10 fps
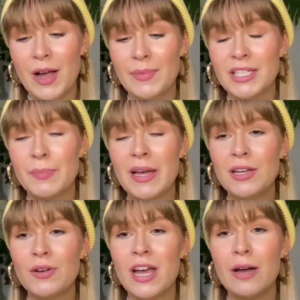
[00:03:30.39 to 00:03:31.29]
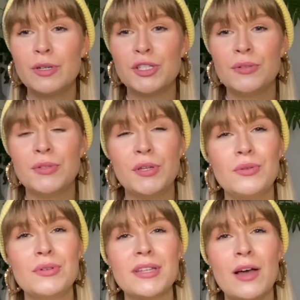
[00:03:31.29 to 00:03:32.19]
I mean, depending on how much you
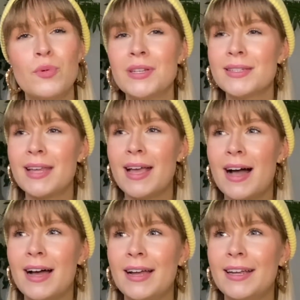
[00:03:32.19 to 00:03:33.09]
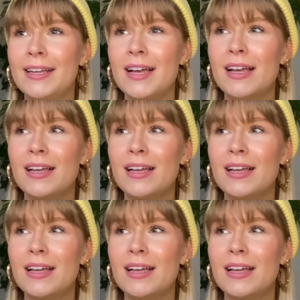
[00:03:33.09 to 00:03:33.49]
use, I wouldn't say I